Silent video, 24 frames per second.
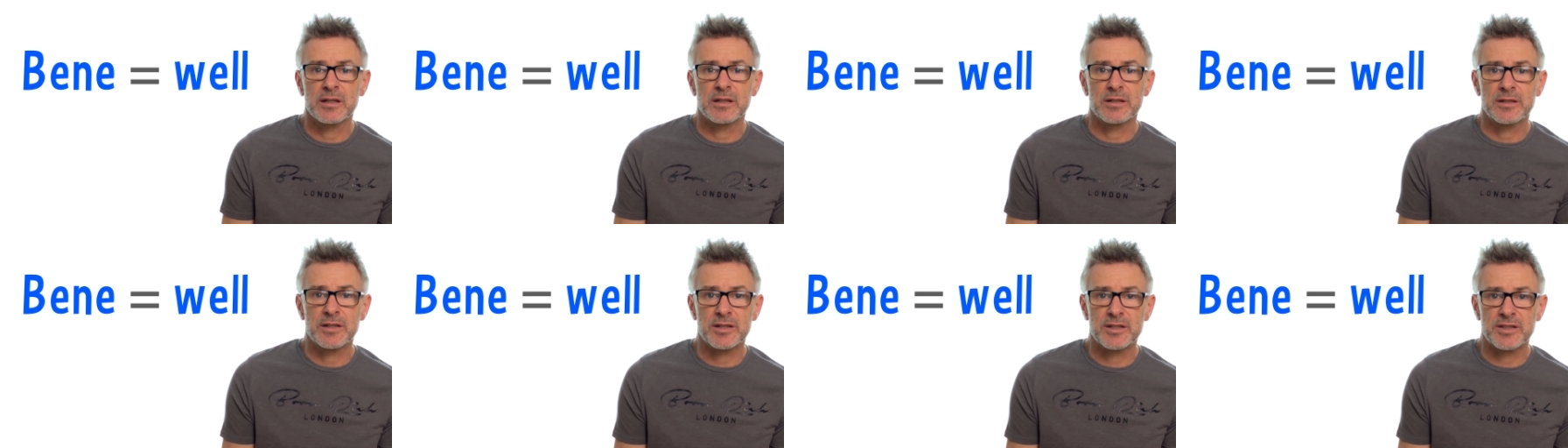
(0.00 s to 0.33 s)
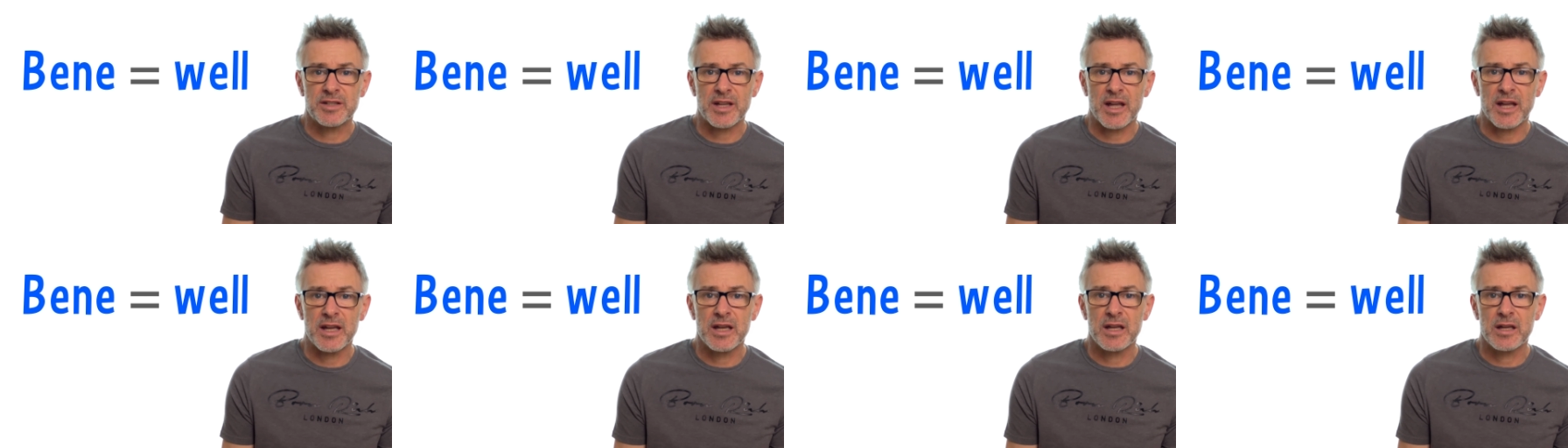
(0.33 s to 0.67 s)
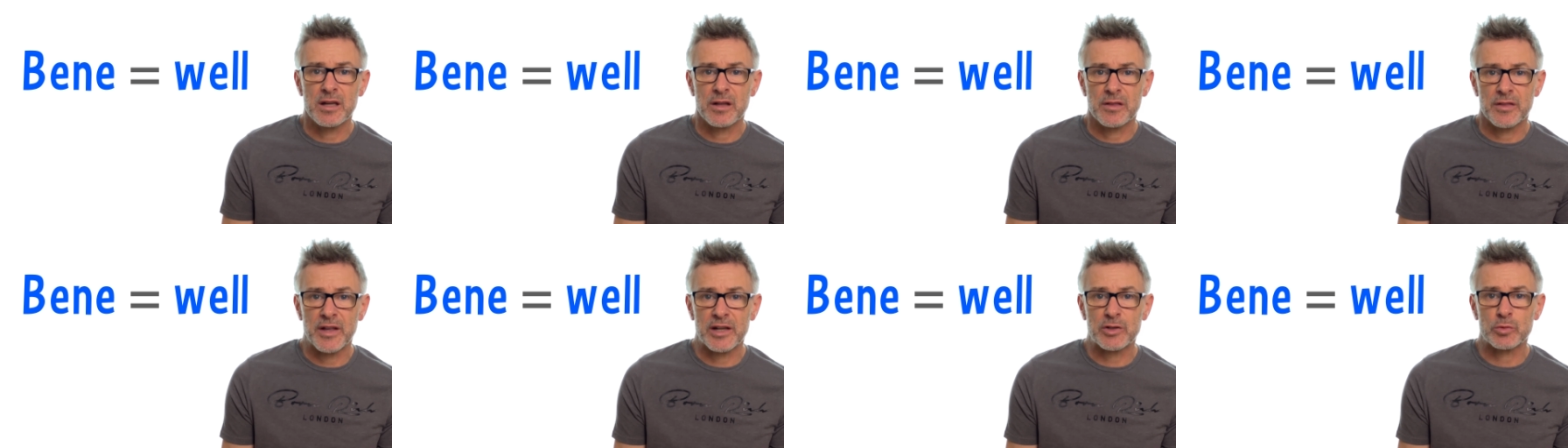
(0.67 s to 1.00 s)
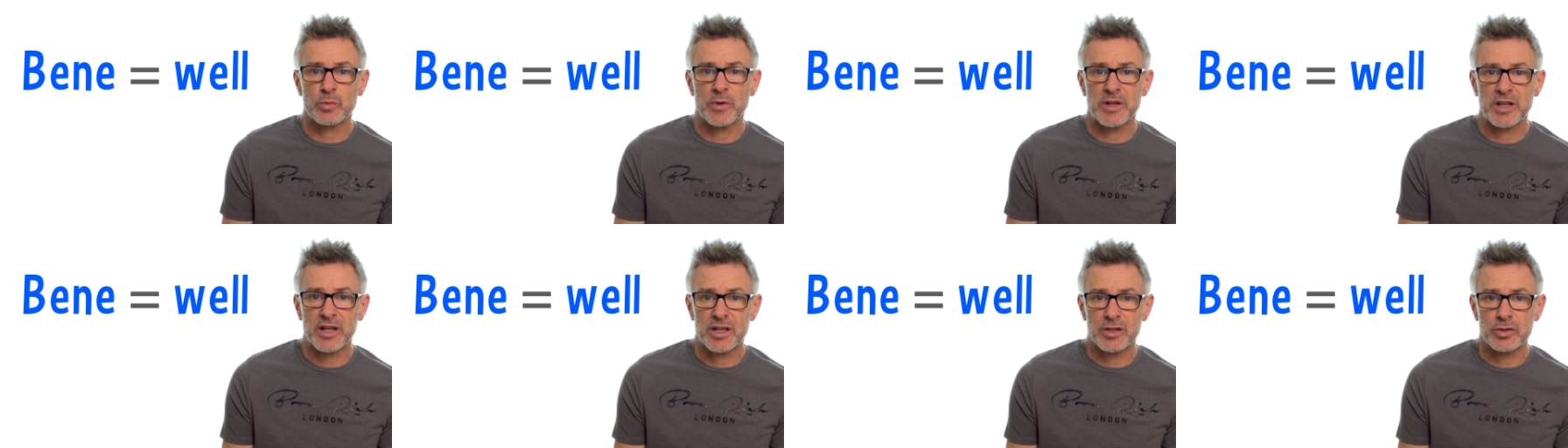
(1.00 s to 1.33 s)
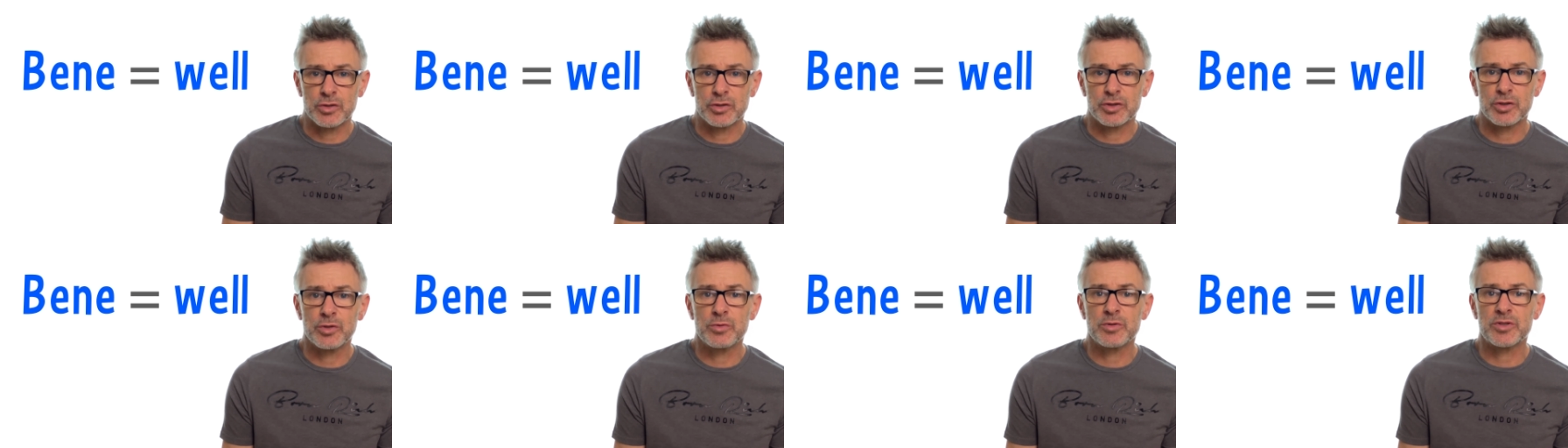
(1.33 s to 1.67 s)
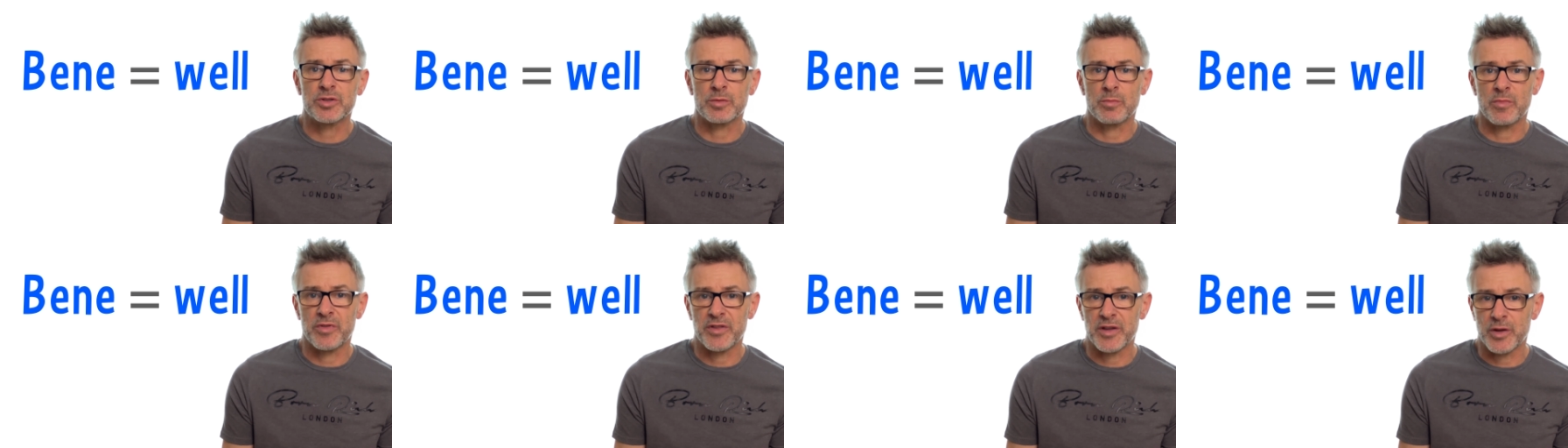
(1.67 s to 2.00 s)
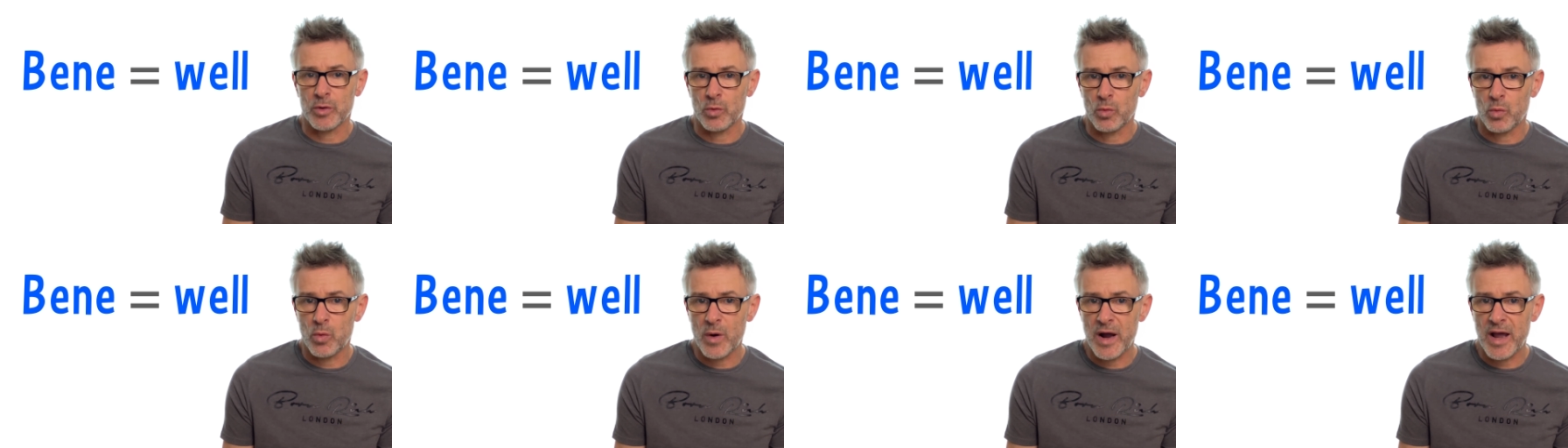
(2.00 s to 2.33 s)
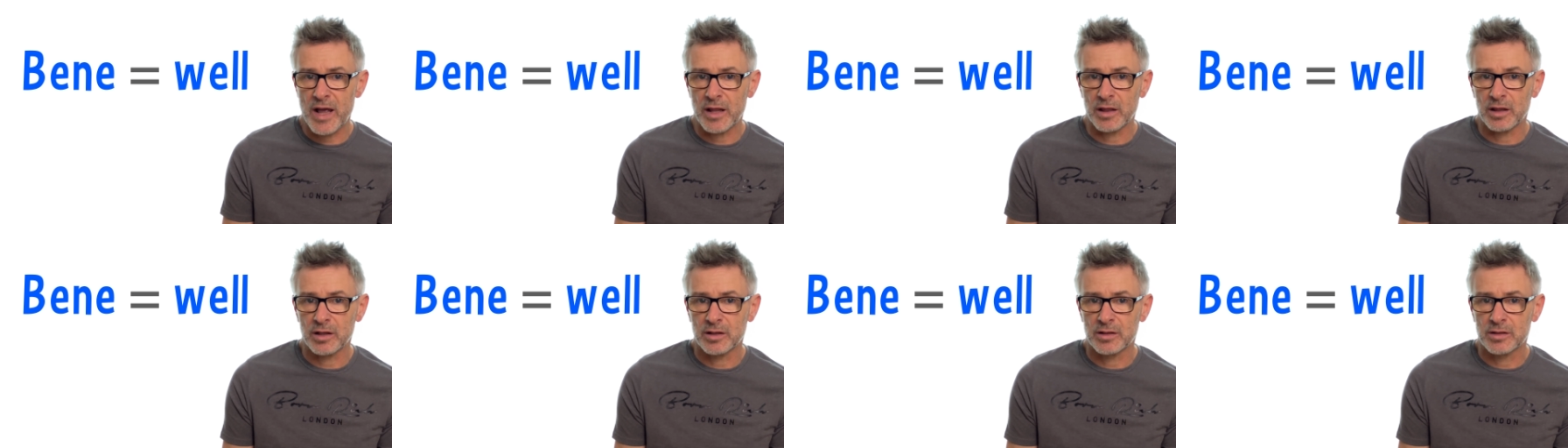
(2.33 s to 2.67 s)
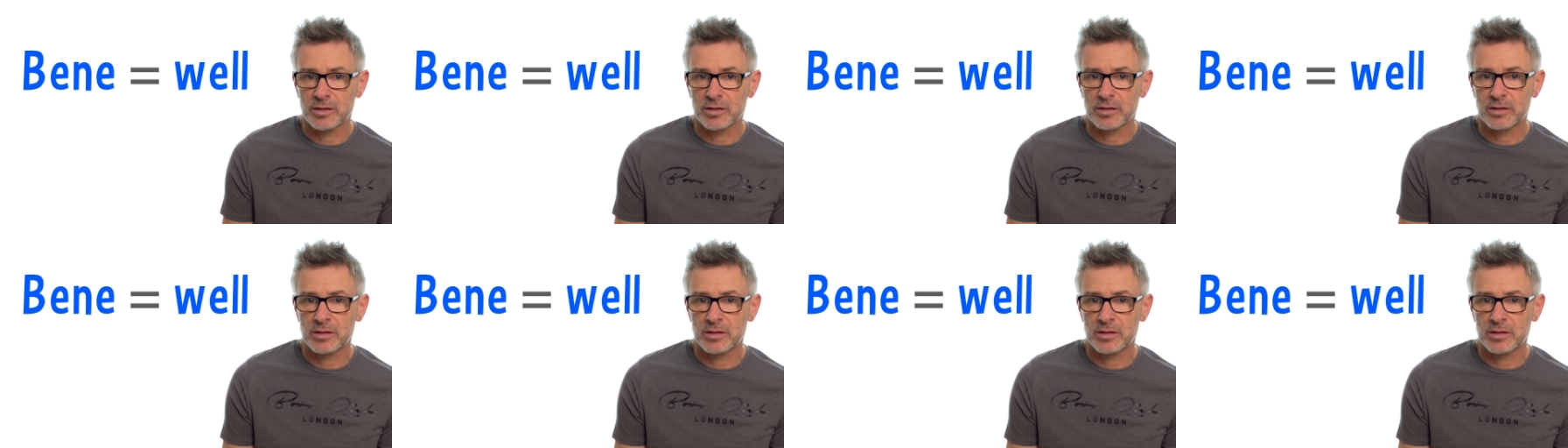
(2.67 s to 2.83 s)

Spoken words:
to say that we can do something well.